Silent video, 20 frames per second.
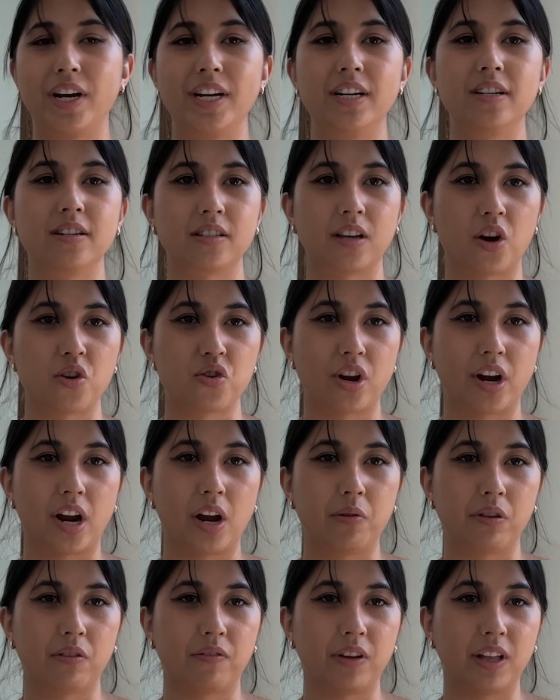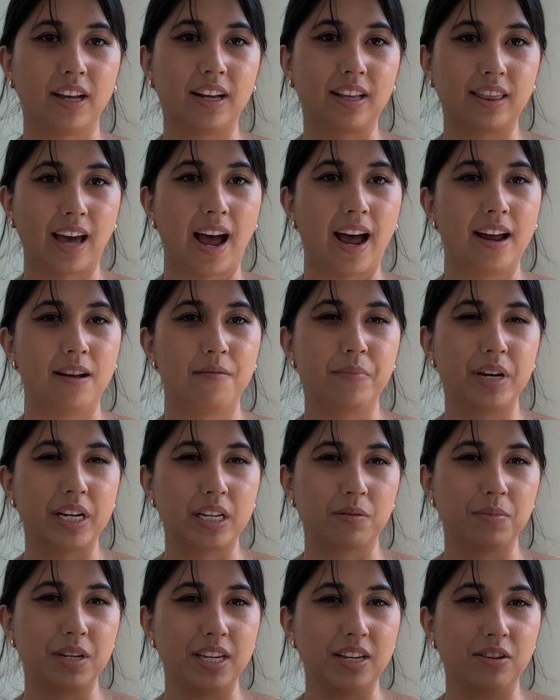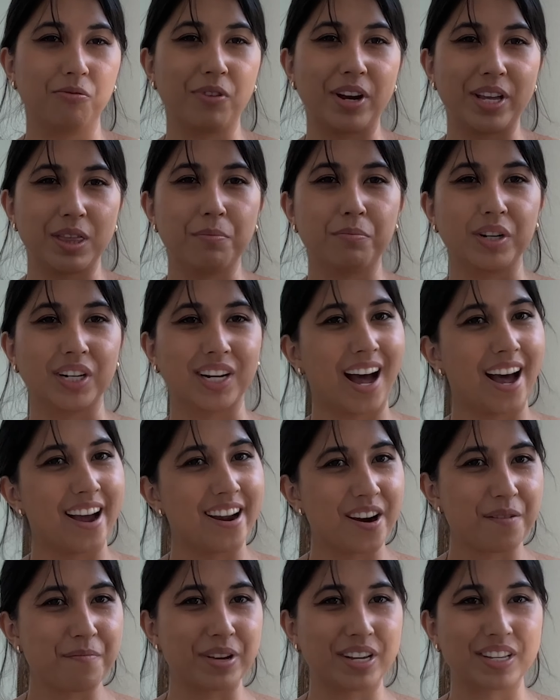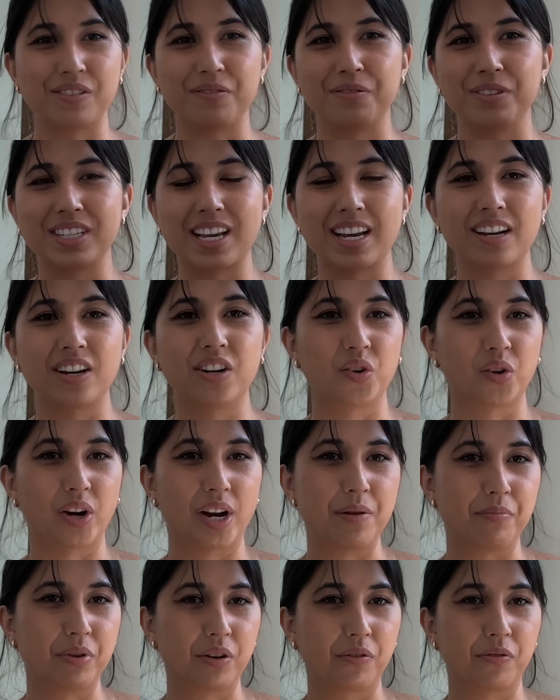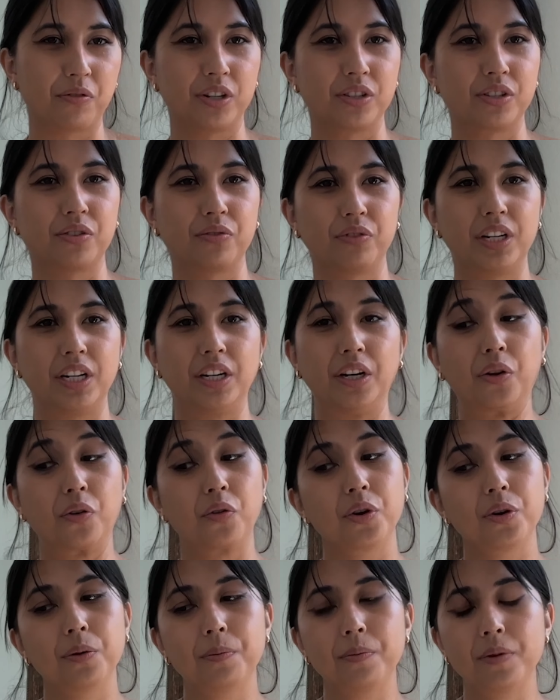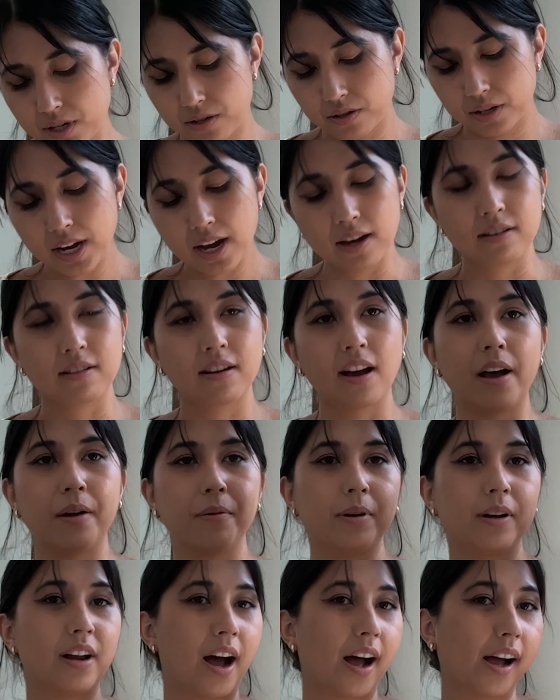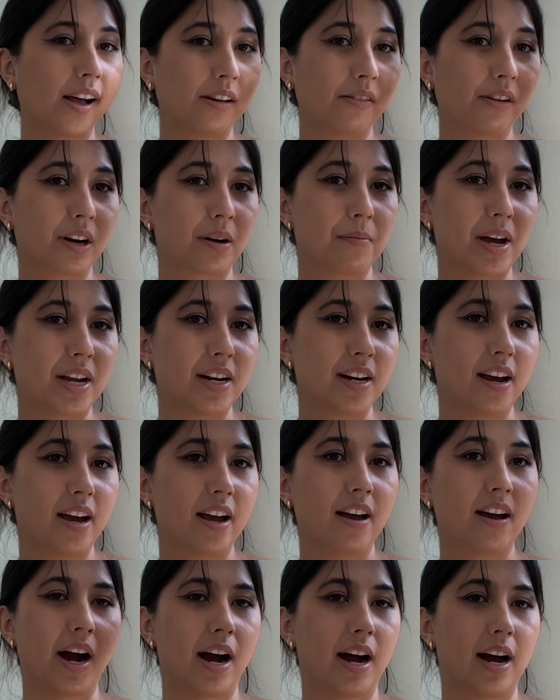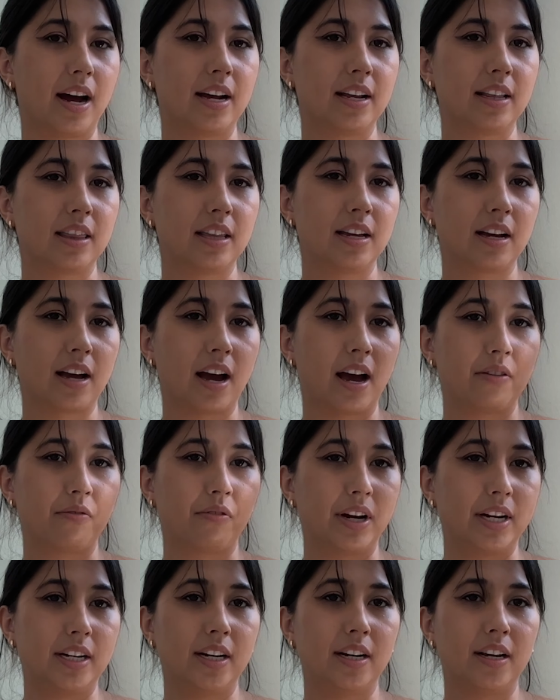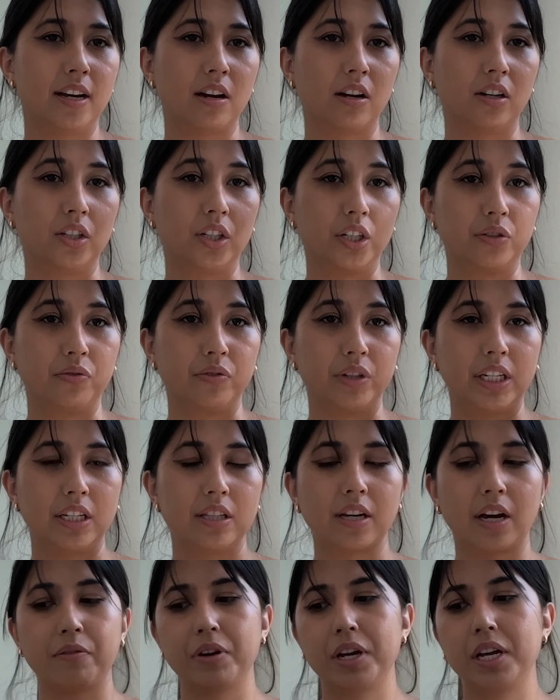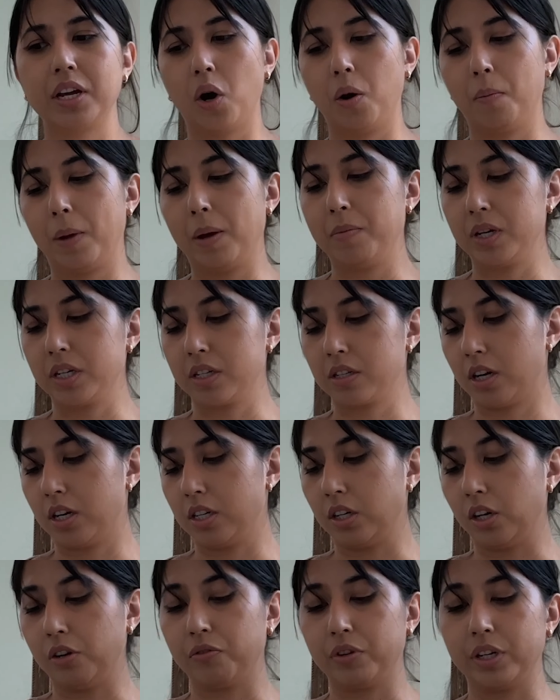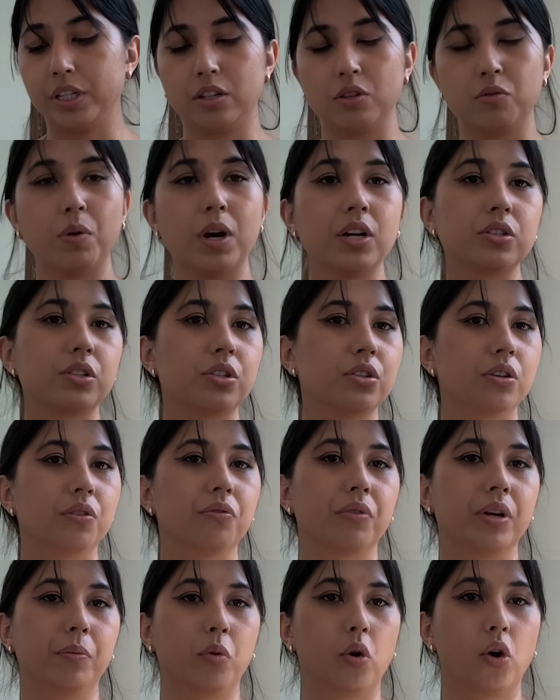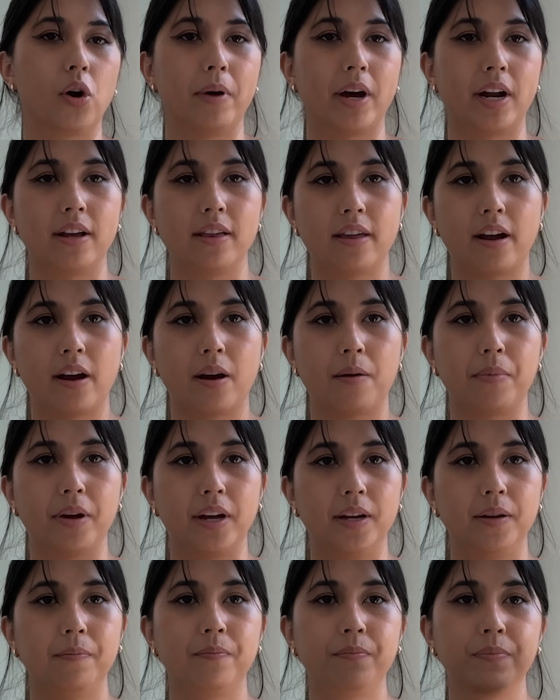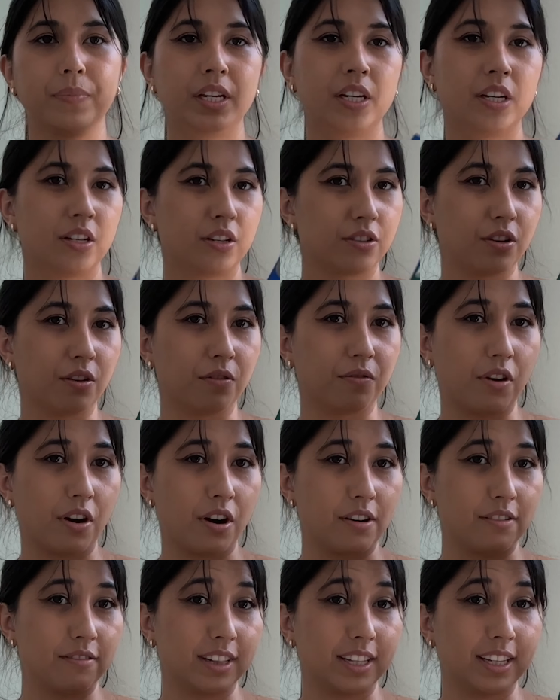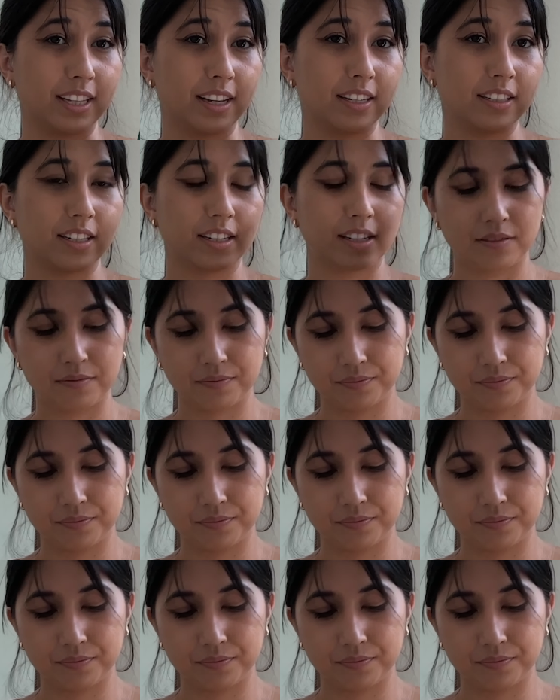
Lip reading: discussion, I always feel like that makes me rate the book higher because it was like a great book for us to read in a group. So yeah, I would highly recommend it. I think I rated it on Goodreads. I rate all my books on Goodreads as well, so you can read more about it there. But so far, I really liked it.